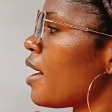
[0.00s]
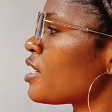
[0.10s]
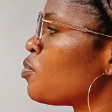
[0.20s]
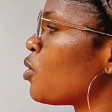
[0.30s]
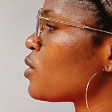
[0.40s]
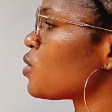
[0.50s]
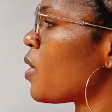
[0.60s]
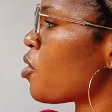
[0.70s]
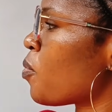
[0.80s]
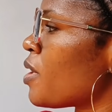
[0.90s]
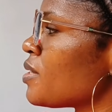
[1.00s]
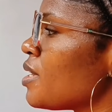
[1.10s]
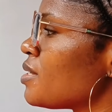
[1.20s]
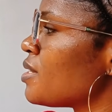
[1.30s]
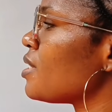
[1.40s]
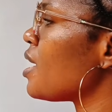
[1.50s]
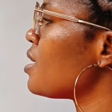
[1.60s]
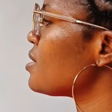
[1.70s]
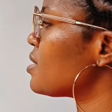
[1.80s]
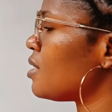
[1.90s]
X plus y representing
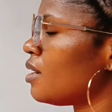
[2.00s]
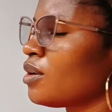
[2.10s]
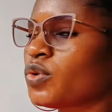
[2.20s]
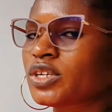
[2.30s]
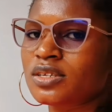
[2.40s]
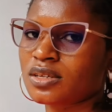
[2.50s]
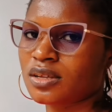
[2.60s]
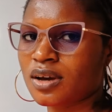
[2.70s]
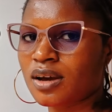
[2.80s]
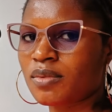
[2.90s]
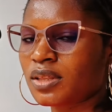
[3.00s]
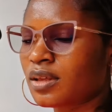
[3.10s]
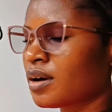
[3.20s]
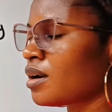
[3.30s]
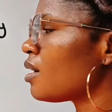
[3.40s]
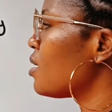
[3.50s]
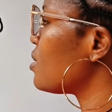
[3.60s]
AC, which is the diameter,